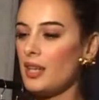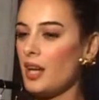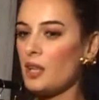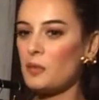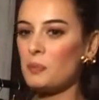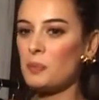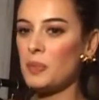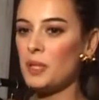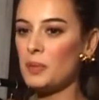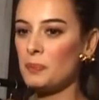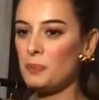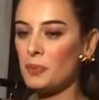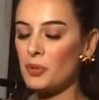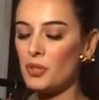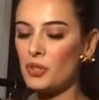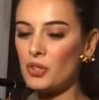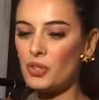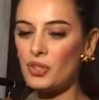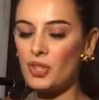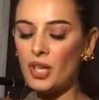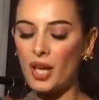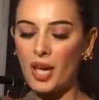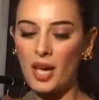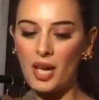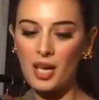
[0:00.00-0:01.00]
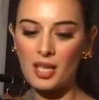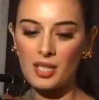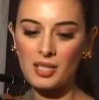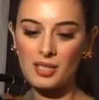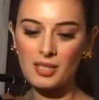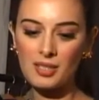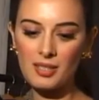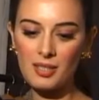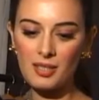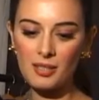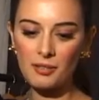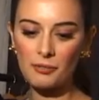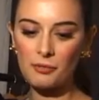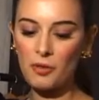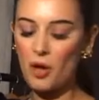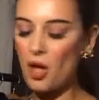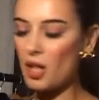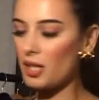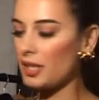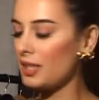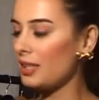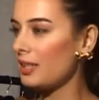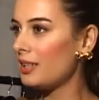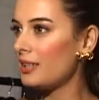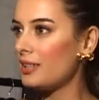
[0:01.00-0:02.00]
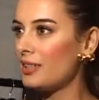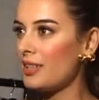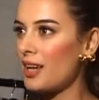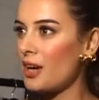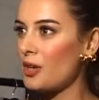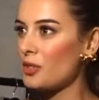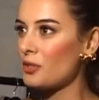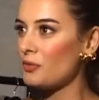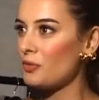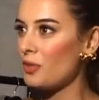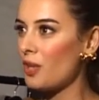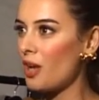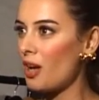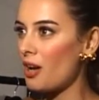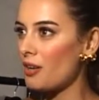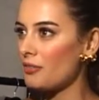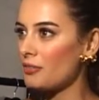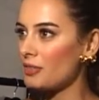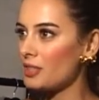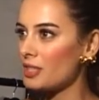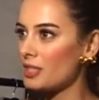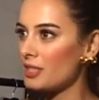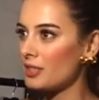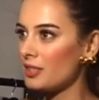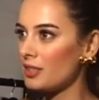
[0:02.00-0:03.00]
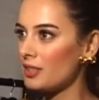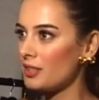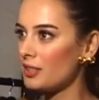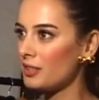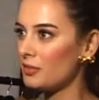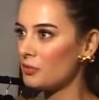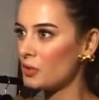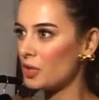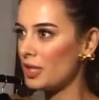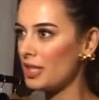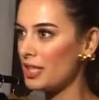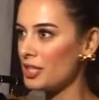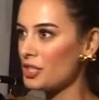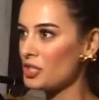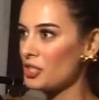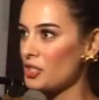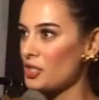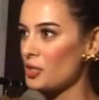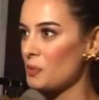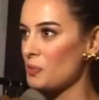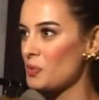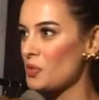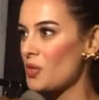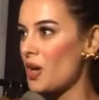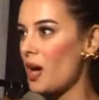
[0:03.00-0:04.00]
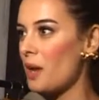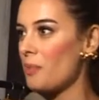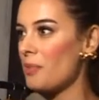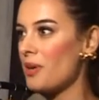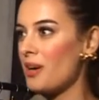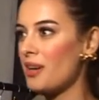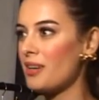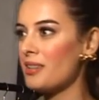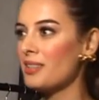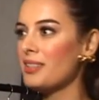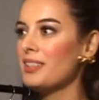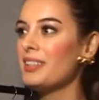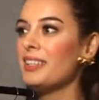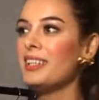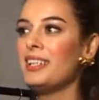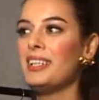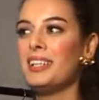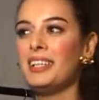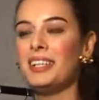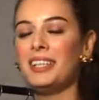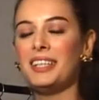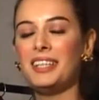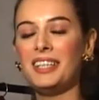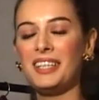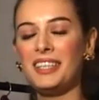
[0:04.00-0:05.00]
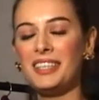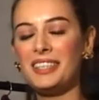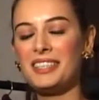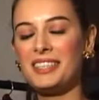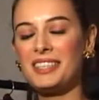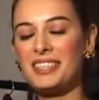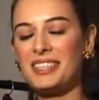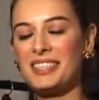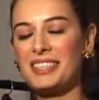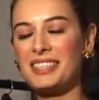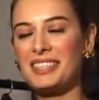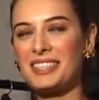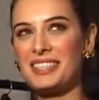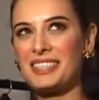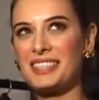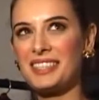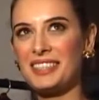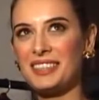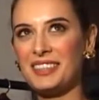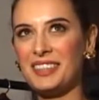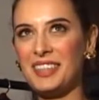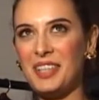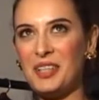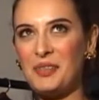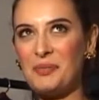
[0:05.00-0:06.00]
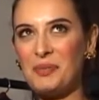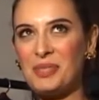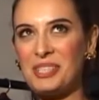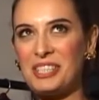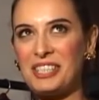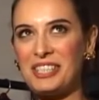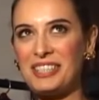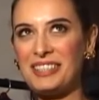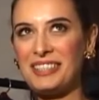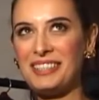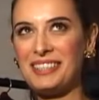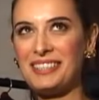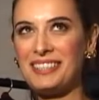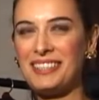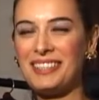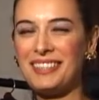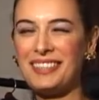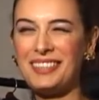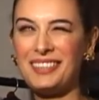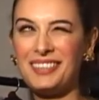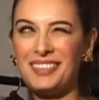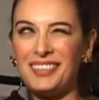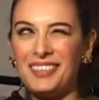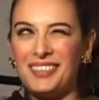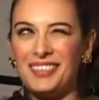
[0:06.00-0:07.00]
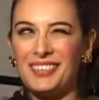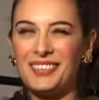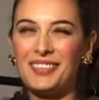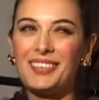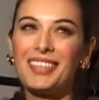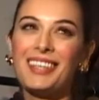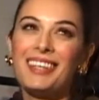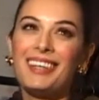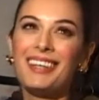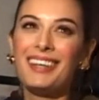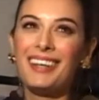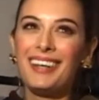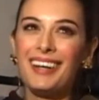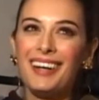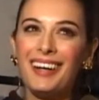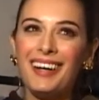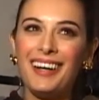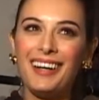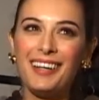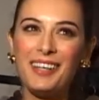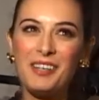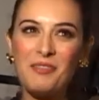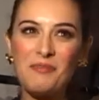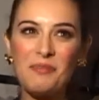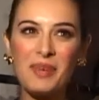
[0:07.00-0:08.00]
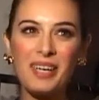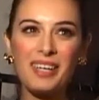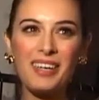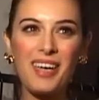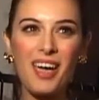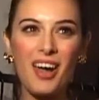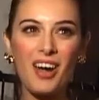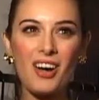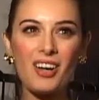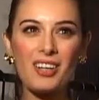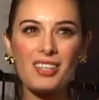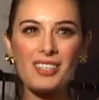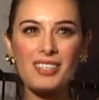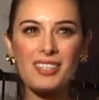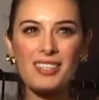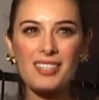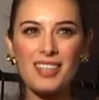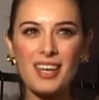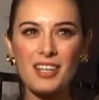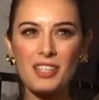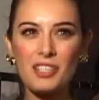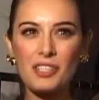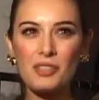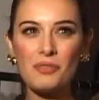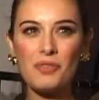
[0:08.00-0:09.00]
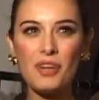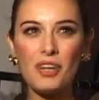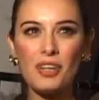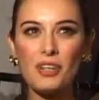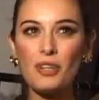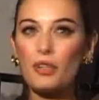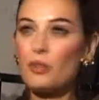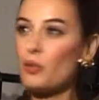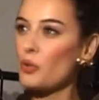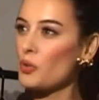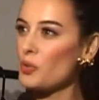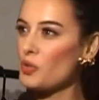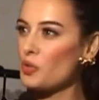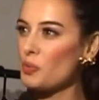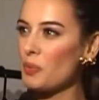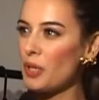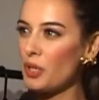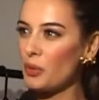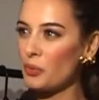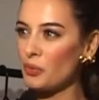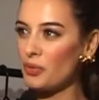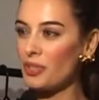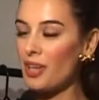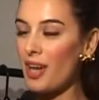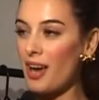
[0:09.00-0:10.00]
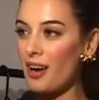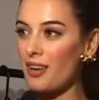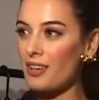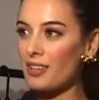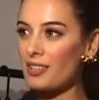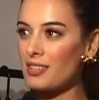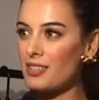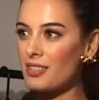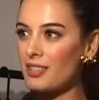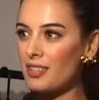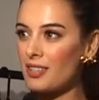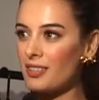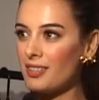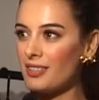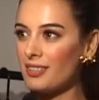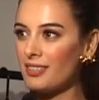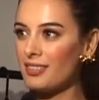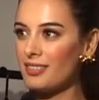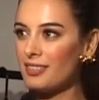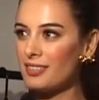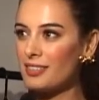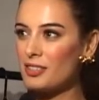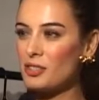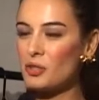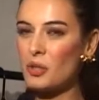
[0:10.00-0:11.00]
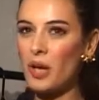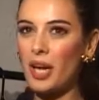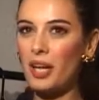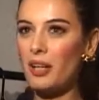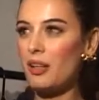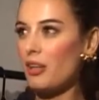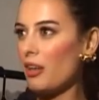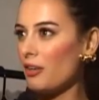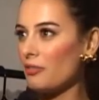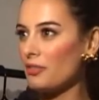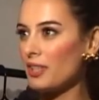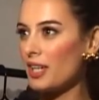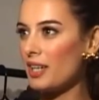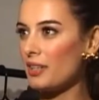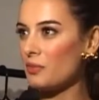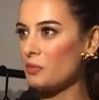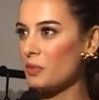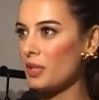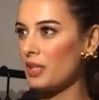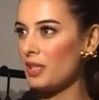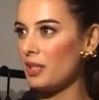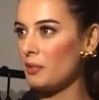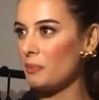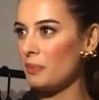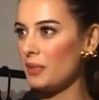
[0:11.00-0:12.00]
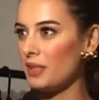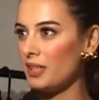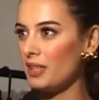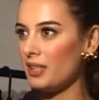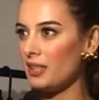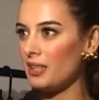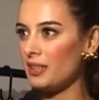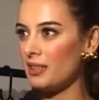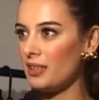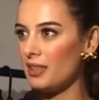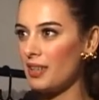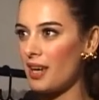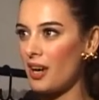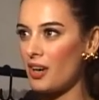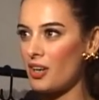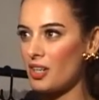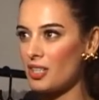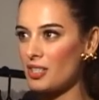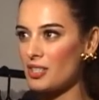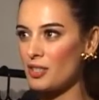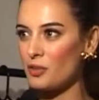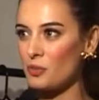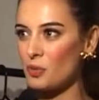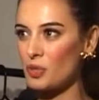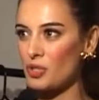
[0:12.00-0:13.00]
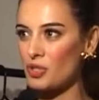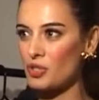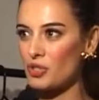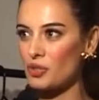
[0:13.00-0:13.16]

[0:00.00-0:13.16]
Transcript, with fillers: young people and uh, falling in and out of love. It's a relationship drama. It's, uh, how much can I tell you? Um, my character is actually very close to my own character, so I love that when I play a character